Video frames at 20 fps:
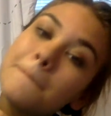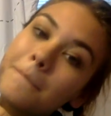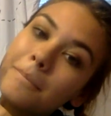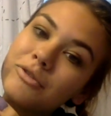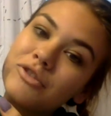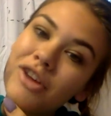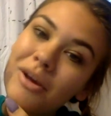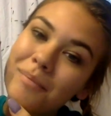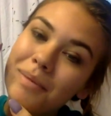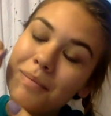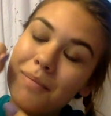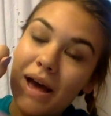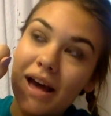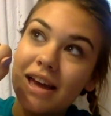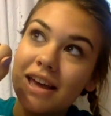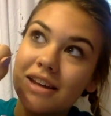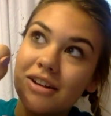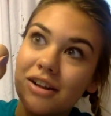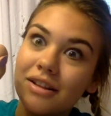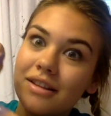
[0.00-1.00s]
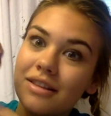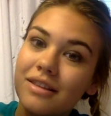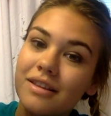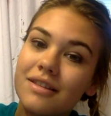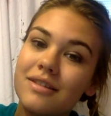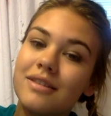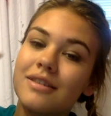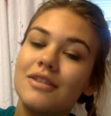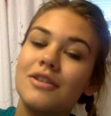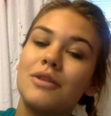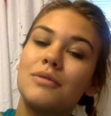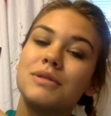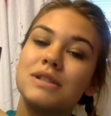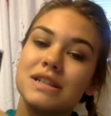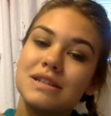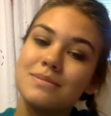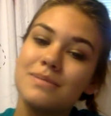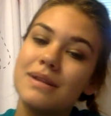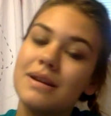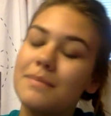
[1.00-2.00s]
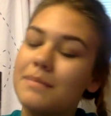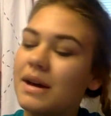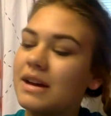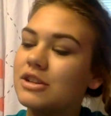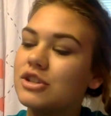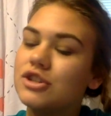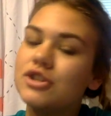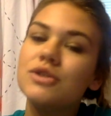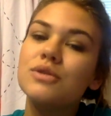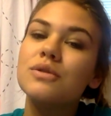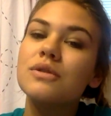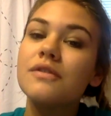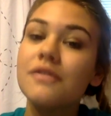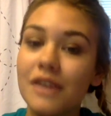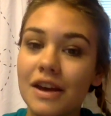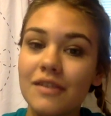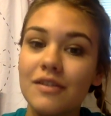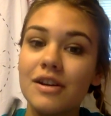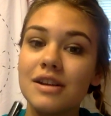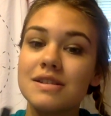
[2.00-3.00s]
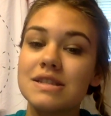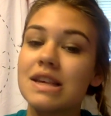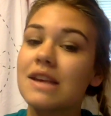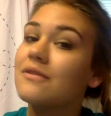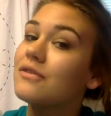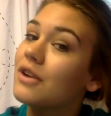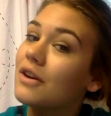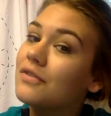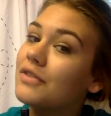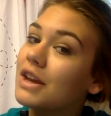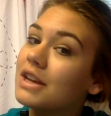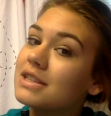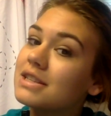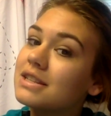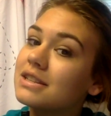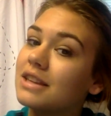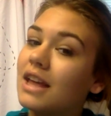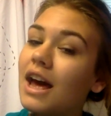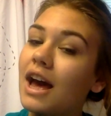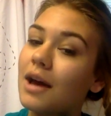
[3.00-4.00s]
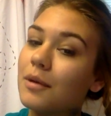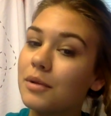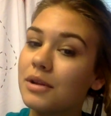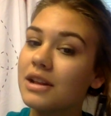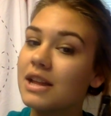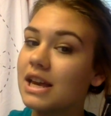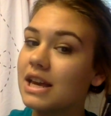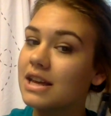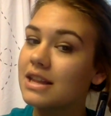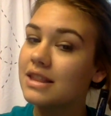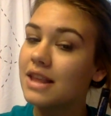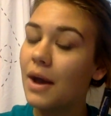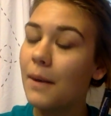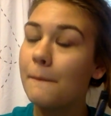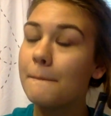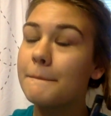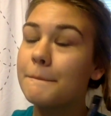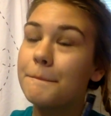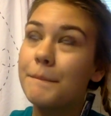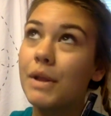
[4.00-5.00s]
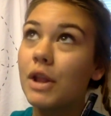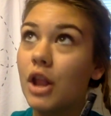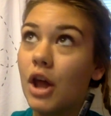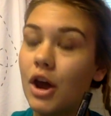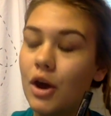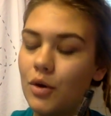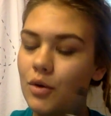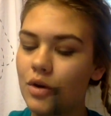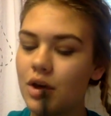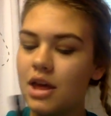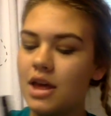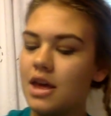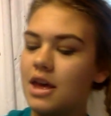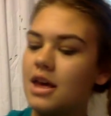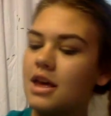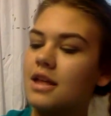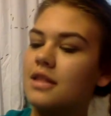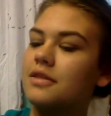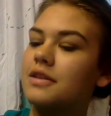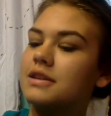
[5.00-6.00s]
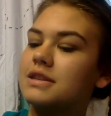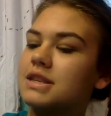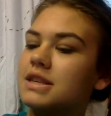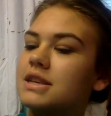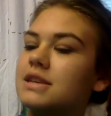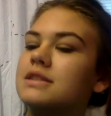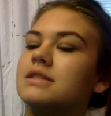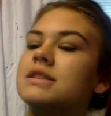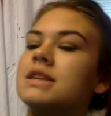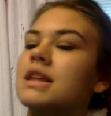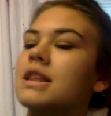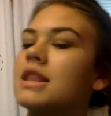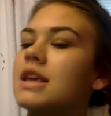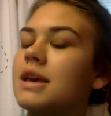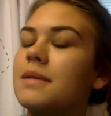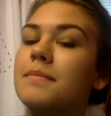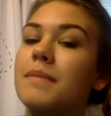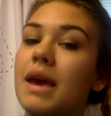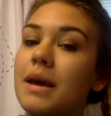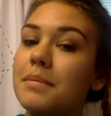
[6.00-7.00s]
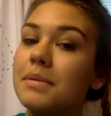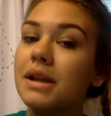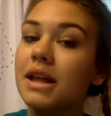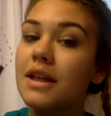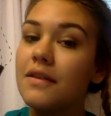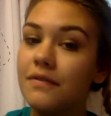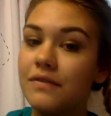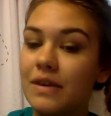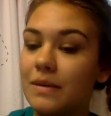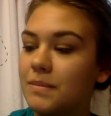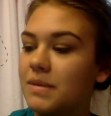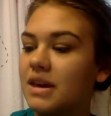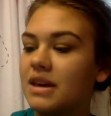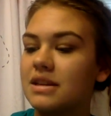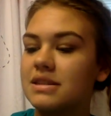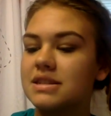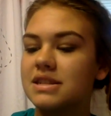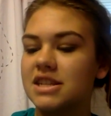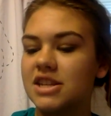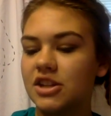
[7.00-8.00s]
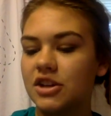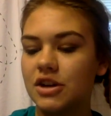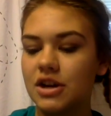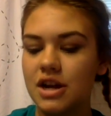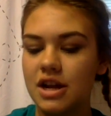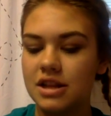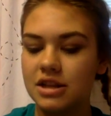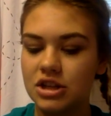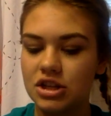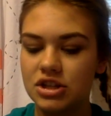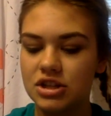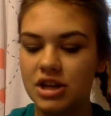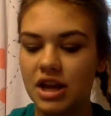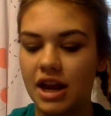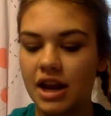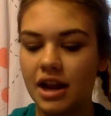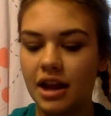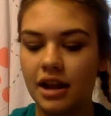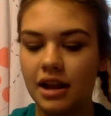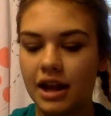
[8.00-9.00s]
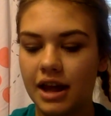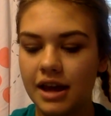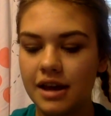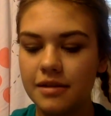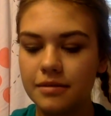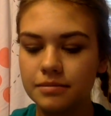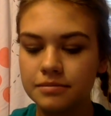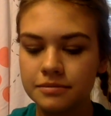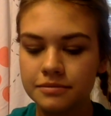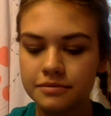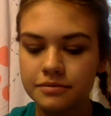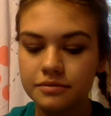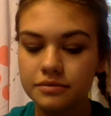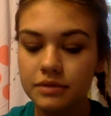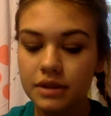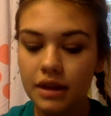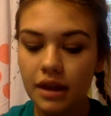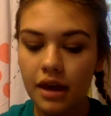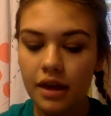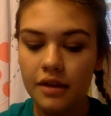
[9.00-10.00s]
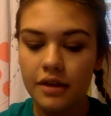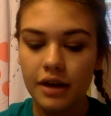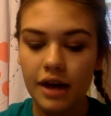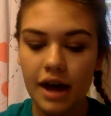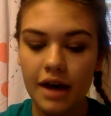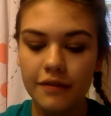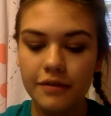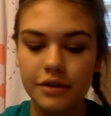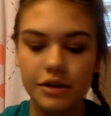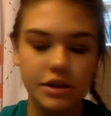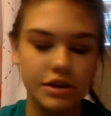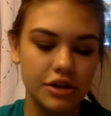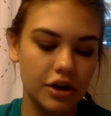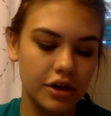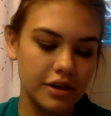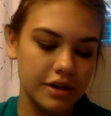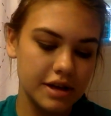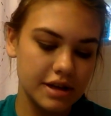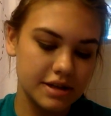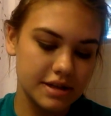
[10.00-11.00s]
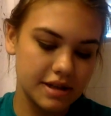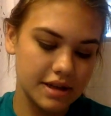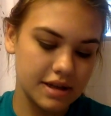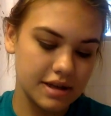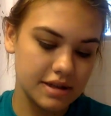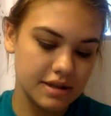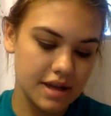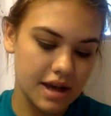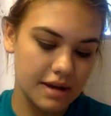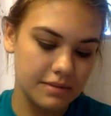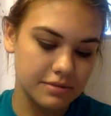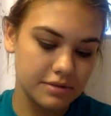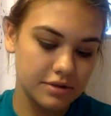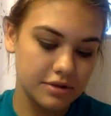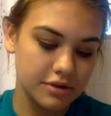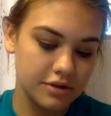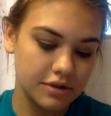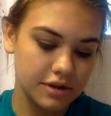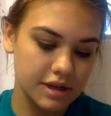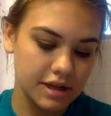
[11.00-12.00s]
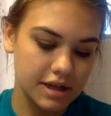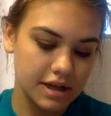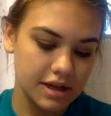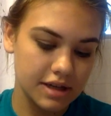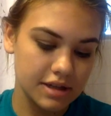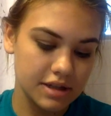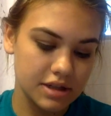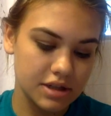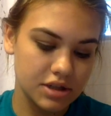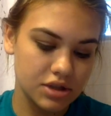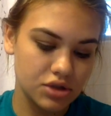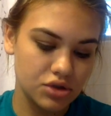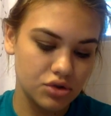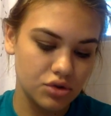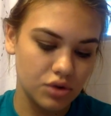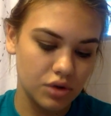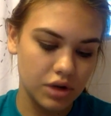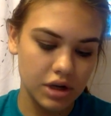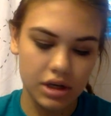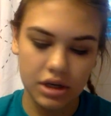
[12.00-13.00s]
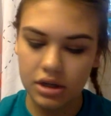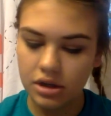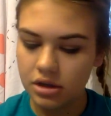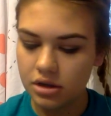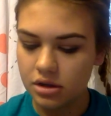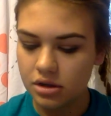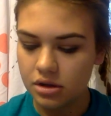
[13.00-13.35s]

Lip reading: Jumping back in on this concealer, which has been in my June favorites. If you have not seen that, I will link it down below. This is the Maybelline Fit Me Concealer in the shade Light. The coverage on this is absolutely stunning.